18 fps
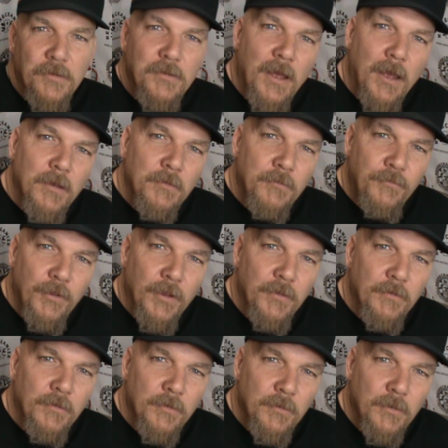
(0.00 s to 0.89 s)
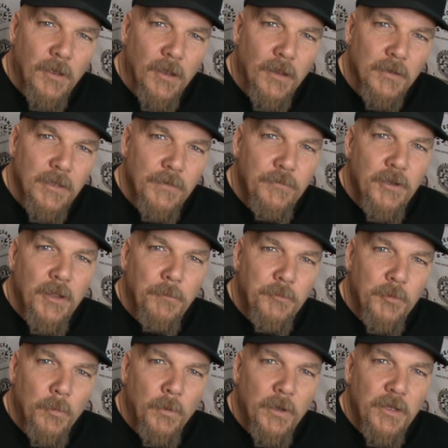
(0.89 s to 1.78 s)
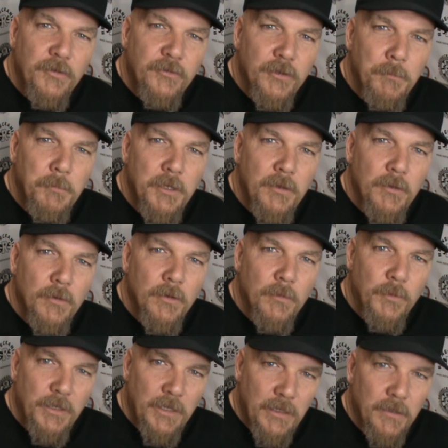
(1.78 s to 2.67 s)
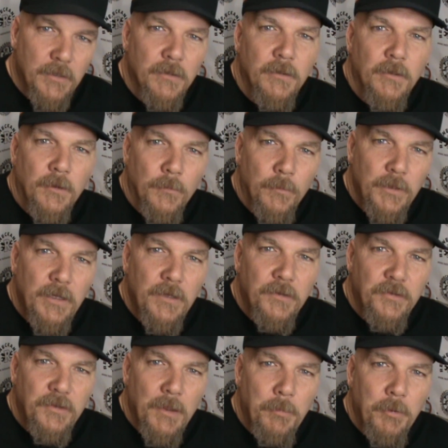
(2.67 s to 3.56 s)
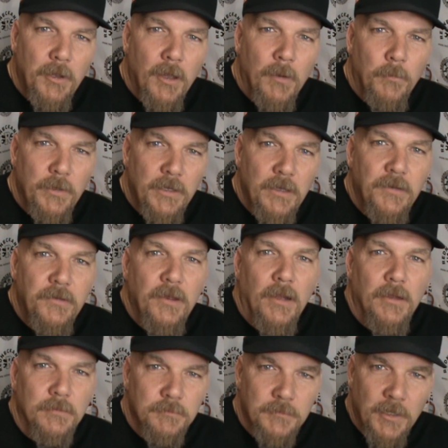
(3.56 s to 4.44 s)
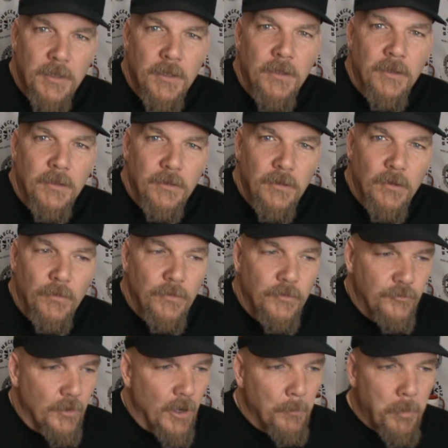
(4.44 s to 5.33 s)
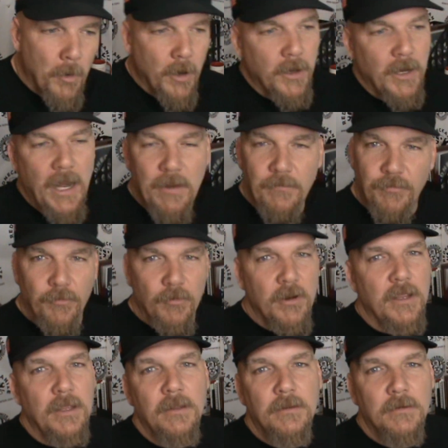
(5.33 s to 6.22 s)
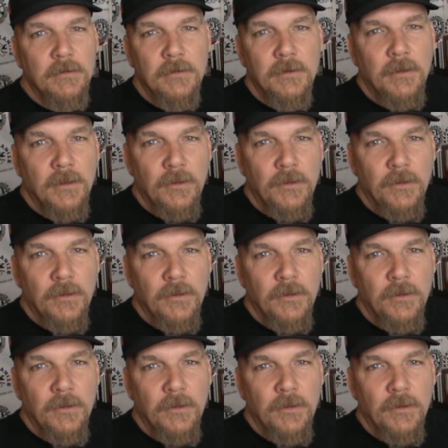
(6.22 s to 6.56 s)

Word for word: that's not living up to what he should be doing. We need to step it up. We need to tell him, you know, the truck parking ain't free.